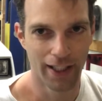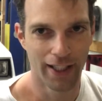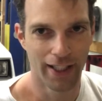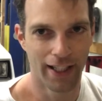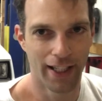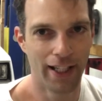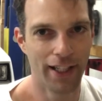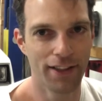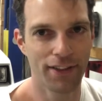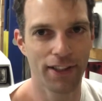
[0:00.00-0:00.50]

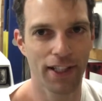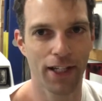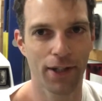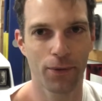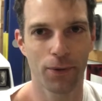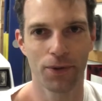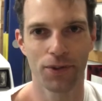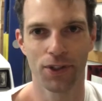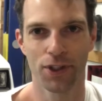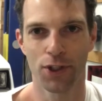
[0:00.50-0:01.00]
Intake
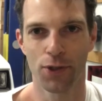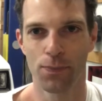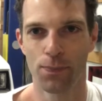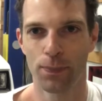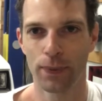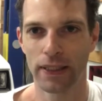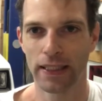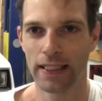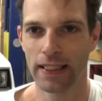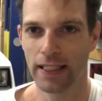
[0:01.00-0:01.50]
was a
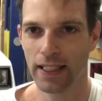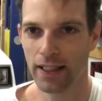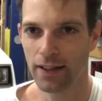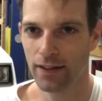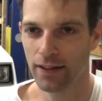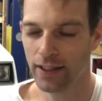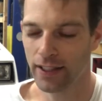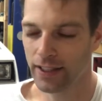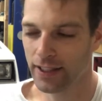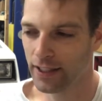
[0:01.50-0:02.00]

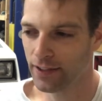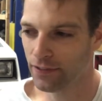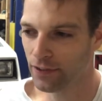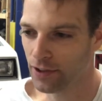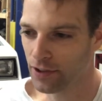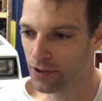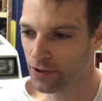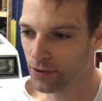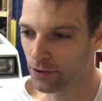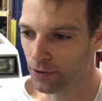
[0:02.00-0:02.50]
completely different
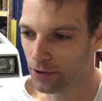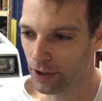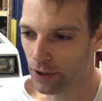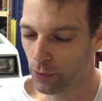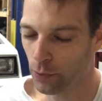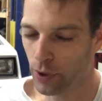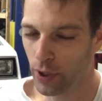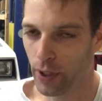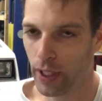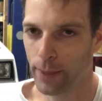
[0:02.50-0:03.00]
story.
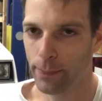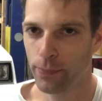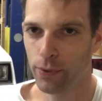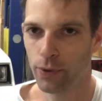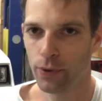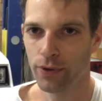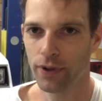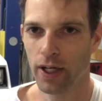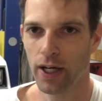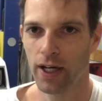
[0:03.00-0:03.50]
When I
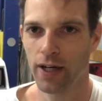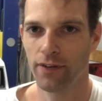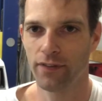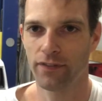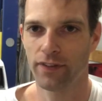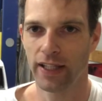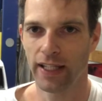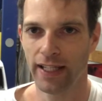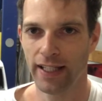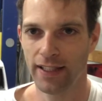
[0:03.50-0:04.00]
pulled off
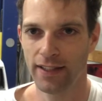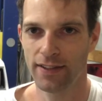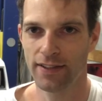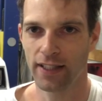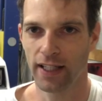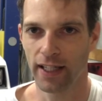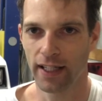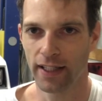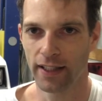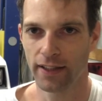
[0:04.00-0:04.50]
the
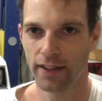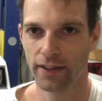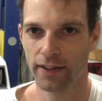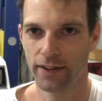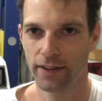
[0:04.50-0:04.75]
intake,